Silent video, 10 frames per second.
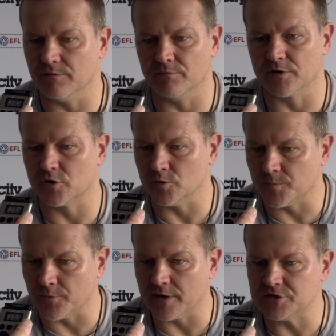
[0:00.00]

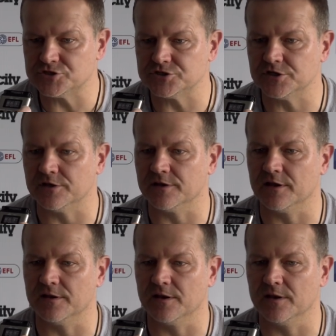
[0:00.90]
recuperation
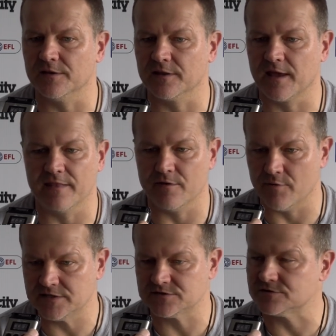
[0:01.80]
and they get their
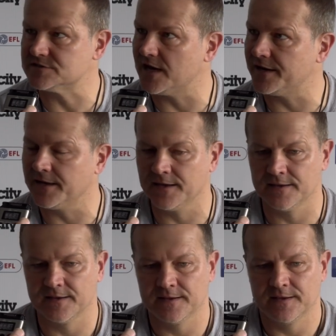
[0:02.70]
rest on Saturday.
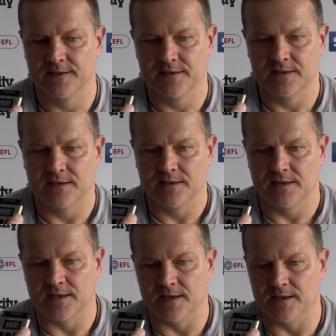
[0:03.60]

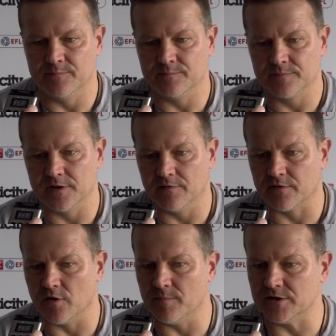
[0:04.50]
You know,
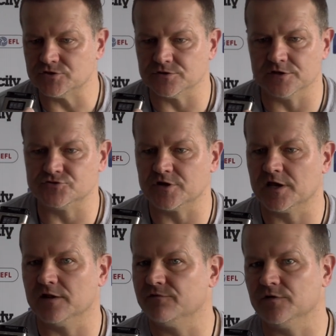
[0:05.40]
they've got to make sure they're
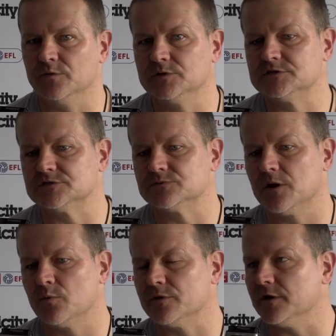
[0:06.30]
drinking the fluids as
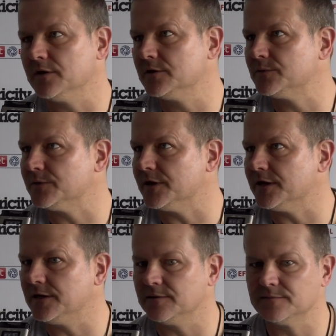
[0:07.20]
well with the
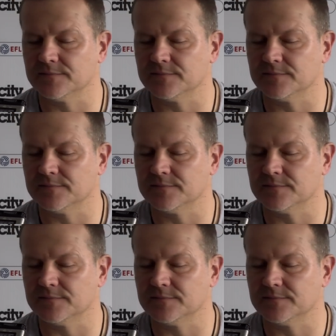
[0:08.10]
heat.